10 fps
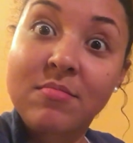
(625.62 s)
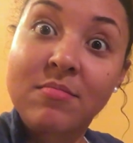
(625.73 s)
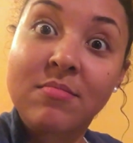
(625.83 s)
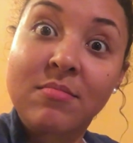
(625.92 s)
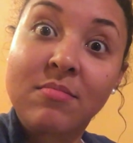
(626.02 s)

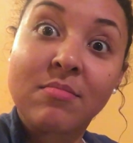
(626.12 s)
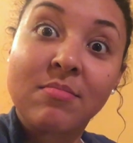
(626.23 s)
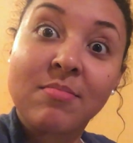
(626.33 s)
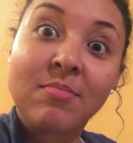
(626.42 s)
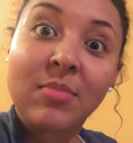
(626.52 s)
I did.
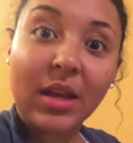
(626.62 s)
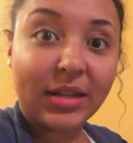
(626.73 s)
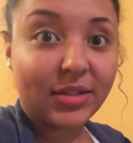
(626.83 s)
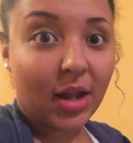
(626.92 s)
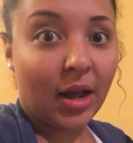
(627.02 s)

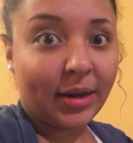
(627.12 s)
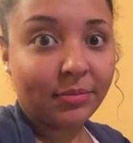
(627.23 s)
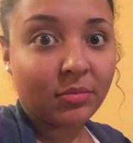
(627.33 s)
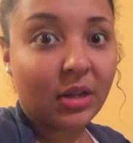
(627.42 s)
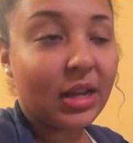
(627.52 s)
He's lying.
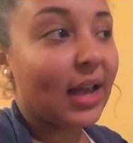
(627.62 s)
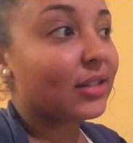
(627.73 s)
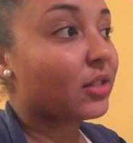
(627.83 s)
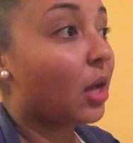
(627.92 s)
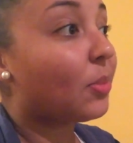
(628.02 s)
He
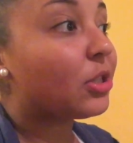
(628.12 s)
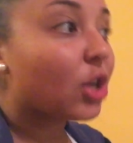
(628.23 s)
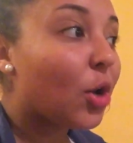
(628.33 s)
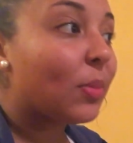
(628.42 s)
had sloppy joe